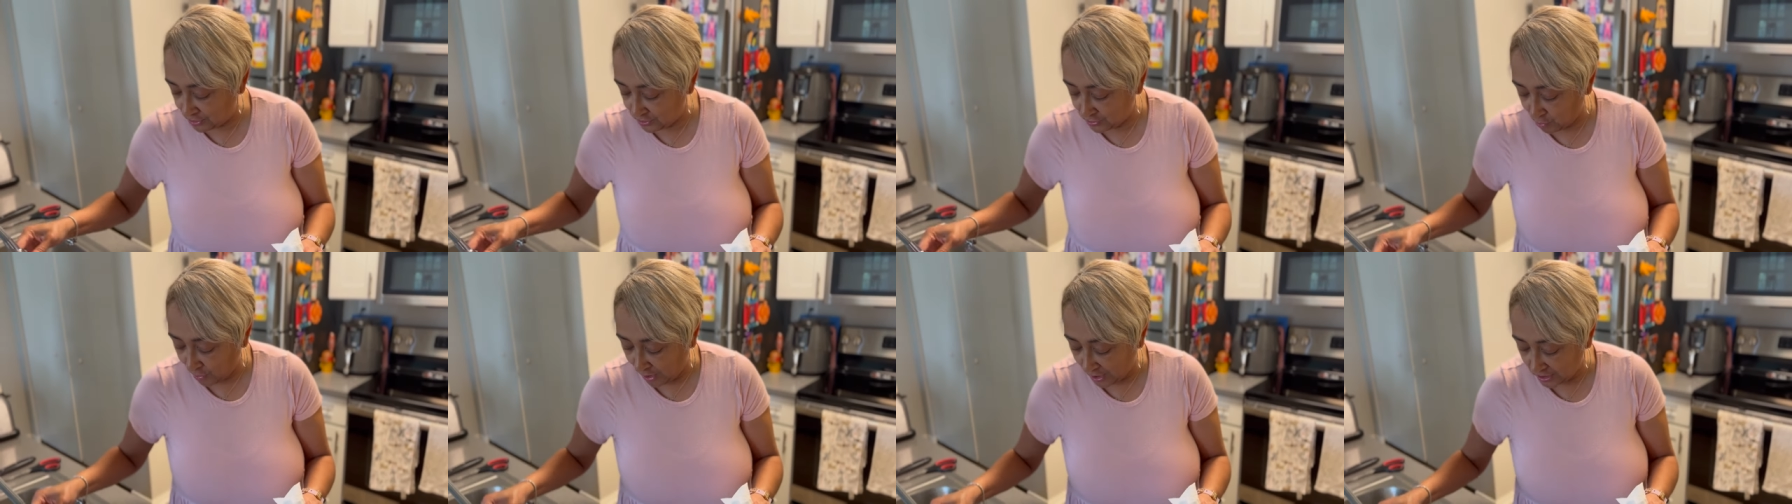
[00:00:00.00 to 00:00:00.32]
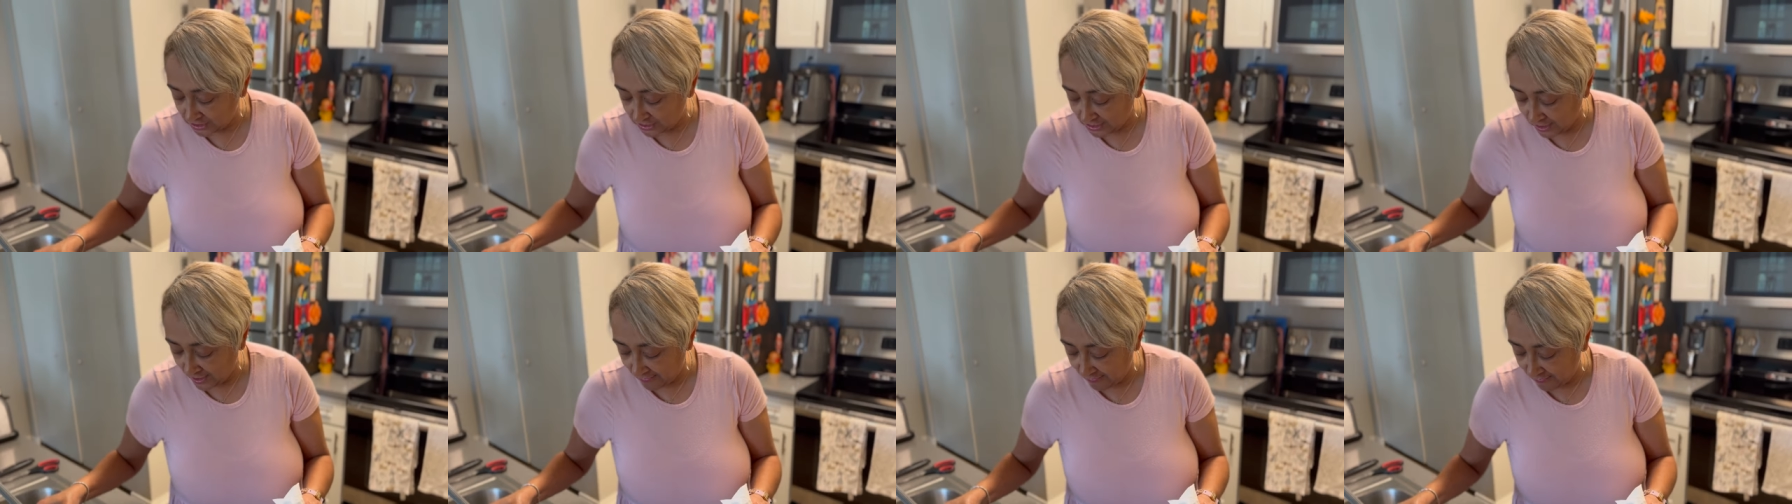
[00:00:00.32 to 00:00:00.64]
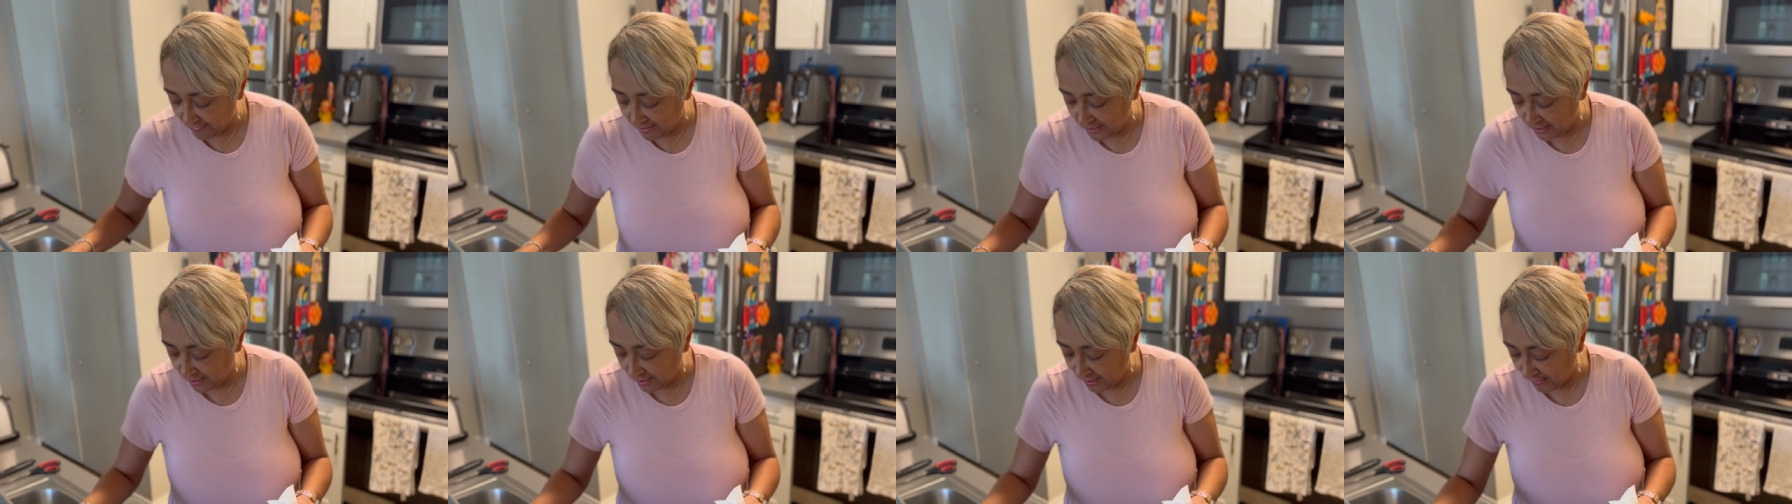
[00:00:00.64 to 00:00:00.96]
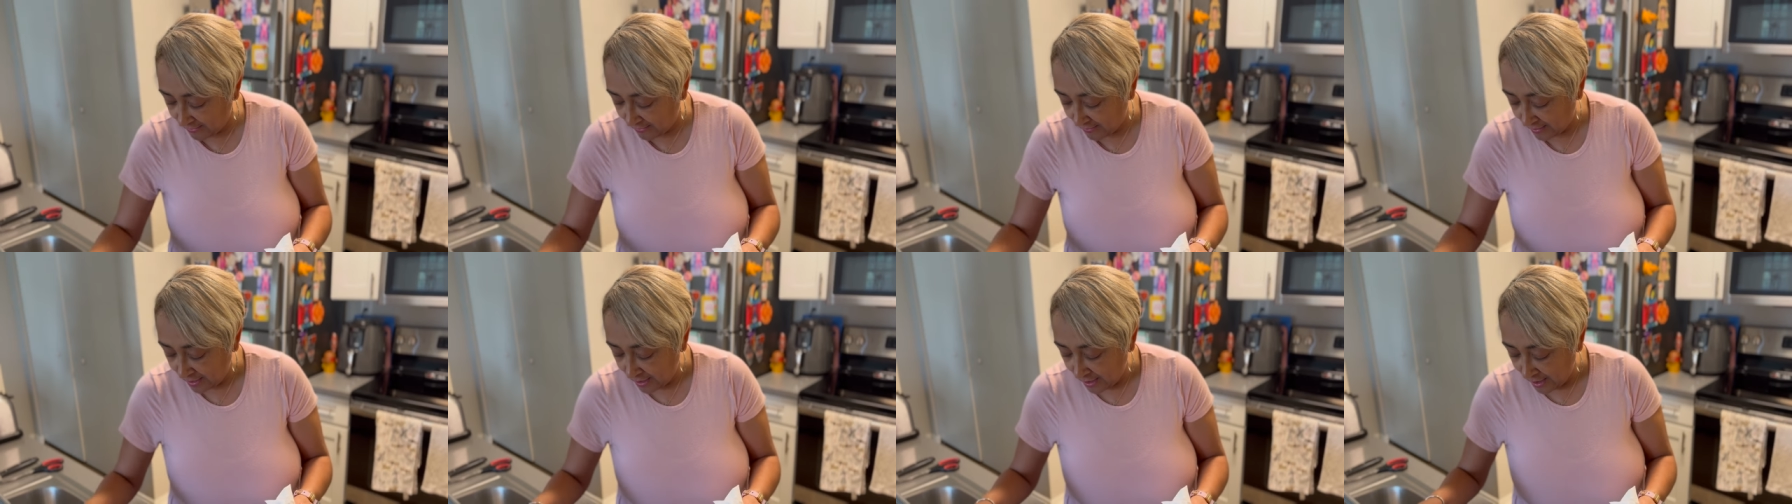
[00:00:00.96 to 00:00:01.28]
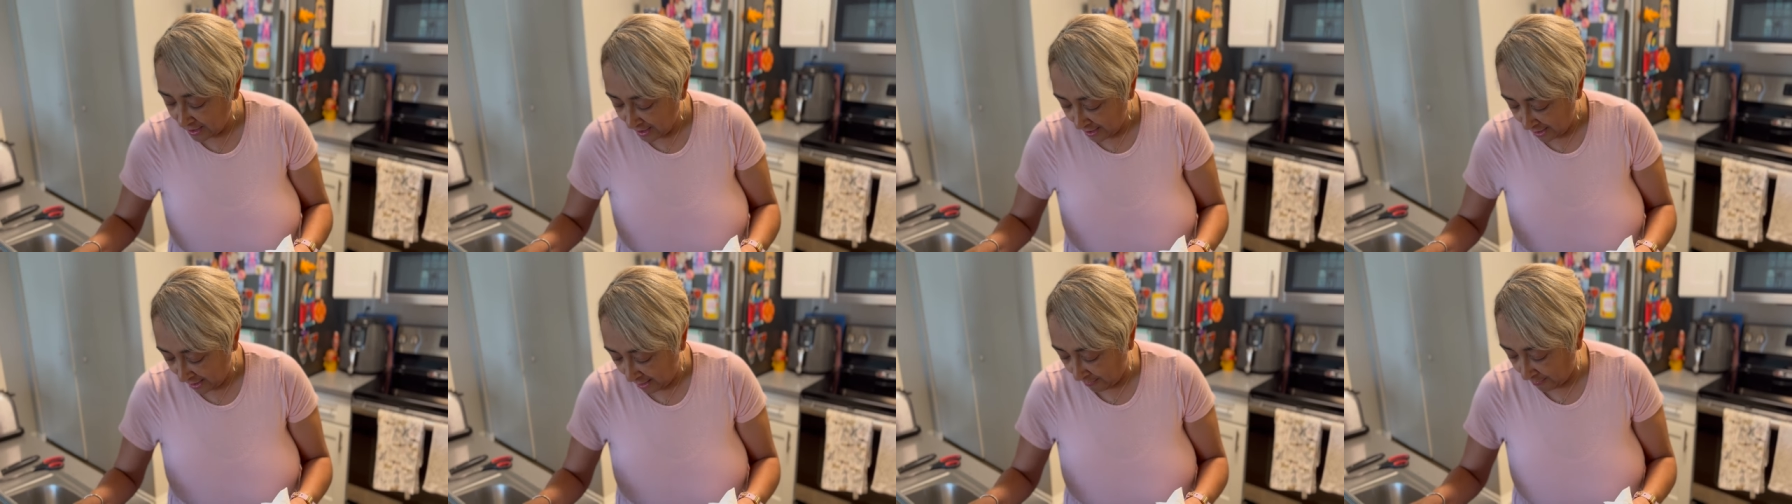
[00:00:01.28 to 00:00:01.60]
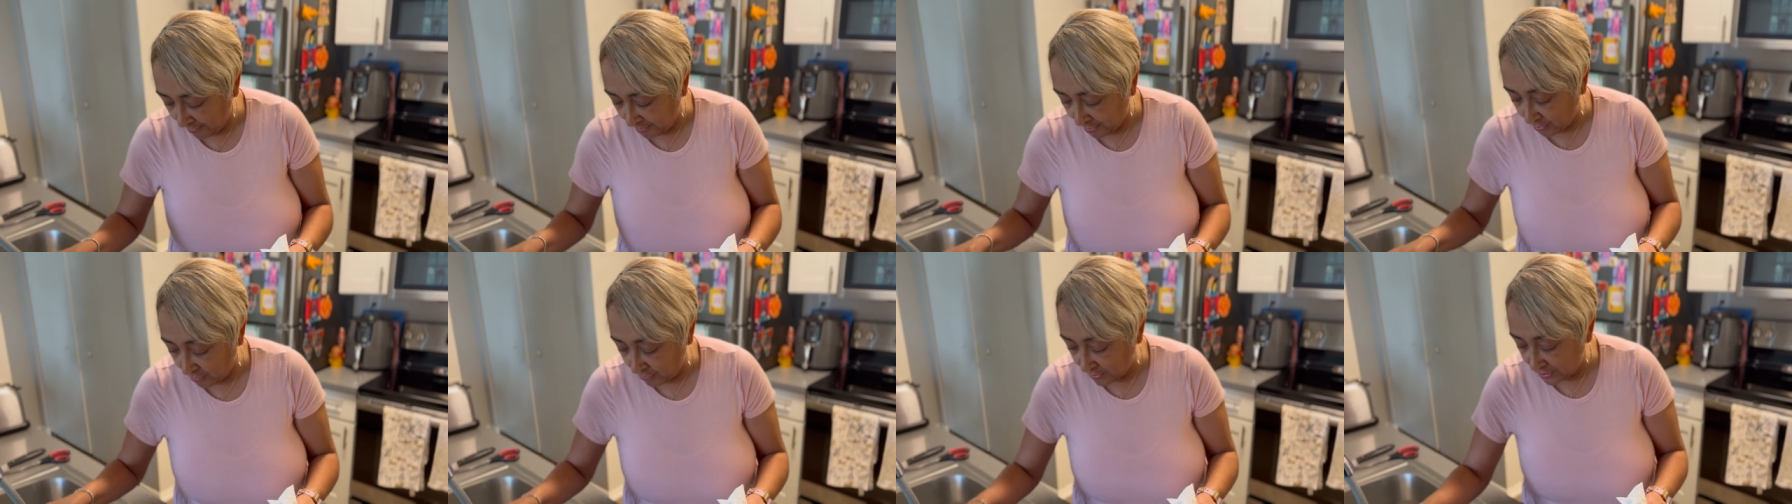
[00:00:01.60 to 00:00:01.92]
just washed that DJ, I'm
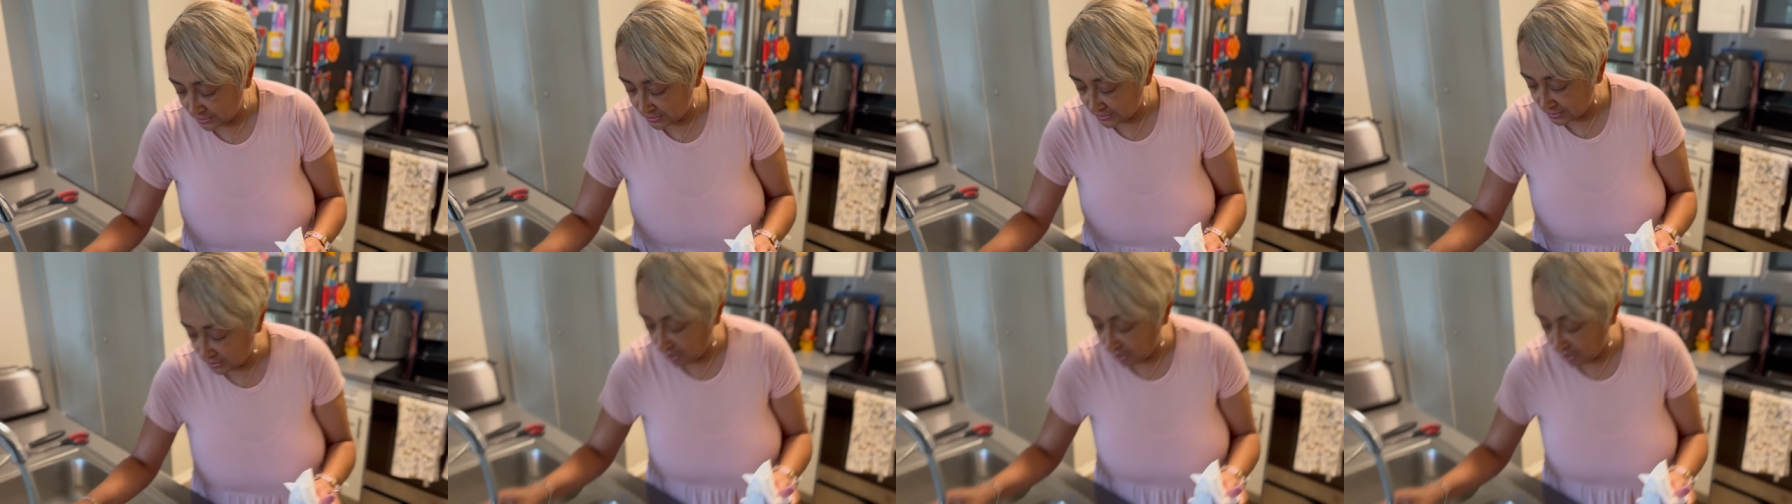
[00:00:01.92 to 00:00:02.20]
going to rinse it